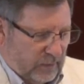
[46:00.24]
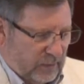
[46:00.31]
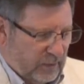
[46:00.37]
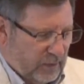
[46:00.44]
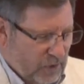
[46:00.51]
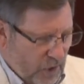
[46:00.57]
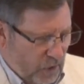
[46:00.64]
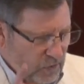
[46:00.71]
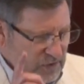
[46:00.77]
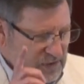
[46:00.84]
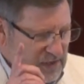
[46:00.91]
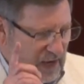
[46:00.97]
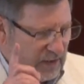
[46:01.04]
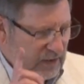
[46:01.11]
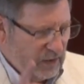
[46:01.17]
The note
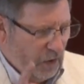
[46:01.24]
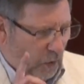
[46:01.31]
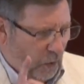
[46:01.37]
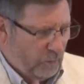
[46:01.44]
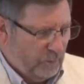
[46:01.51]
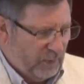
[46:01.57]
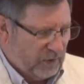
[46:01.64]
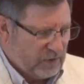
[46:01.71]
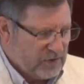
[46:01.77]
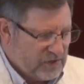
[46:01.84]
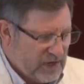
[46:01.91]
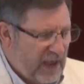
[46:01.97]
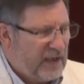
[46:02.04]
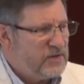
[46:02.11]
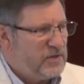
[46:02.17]
said, the old book
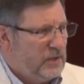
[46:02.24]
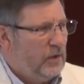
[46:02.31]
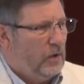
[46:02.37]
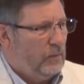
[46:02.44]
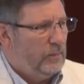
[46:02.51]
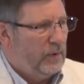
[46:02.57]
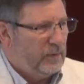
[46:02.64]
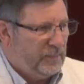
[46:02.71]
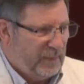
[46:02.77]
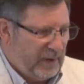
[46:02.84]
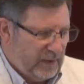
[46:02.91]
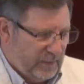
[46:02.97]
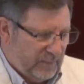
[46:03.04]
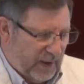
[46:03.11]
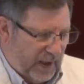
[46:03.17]
says, and the old book
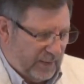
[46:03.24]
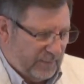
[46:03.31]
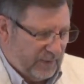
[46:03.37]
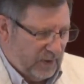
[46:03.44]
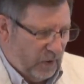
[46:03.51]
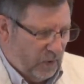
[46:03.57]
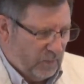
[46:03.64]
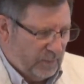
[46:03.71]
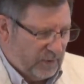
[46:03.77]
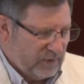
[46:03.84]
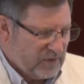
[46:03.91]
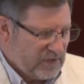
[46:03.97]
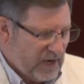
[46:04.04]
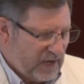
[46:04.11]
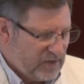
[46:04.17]
being the Bible, the old
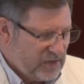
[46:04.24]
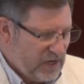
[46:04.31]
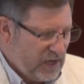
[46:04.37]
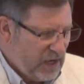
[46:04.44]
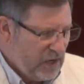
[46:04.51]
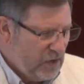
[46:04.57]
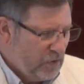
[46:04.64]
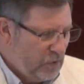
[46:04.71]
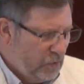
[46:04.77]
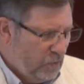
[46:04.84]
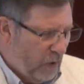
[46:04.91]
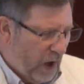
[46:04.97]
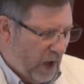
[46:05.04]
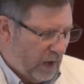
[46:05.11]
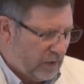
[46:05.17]
book says, he who
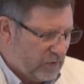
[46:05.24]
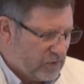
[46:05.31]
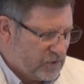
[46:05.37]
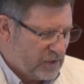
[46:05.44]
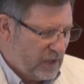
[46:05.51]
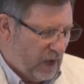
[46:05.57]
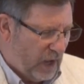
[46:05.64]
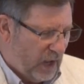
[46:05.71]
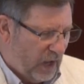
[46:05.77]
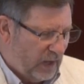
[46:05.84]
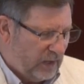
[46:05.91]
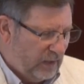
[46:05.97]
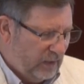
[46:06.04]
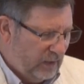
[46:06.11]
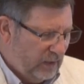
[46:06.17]
honors
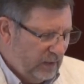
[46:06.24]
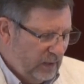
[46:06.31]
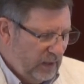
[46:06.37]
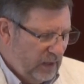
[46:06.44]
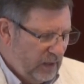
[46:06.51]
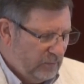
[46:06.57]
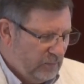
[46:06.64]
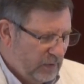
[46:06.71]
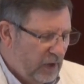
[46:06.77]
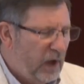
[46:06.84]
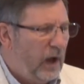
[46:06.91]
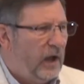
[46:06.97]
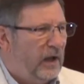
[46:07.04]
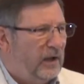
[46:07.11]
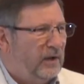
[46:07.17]
God, him
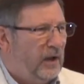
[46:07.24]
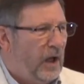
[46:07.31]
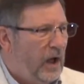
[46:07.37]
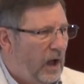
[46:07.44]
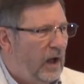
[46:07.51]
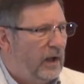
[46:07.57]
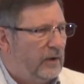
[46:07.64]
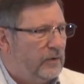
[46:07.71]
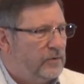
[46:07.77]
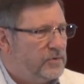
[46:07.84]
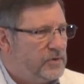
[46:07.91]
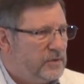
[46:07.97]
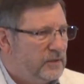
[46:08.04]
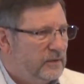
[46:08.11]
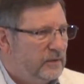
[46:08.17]
God honors.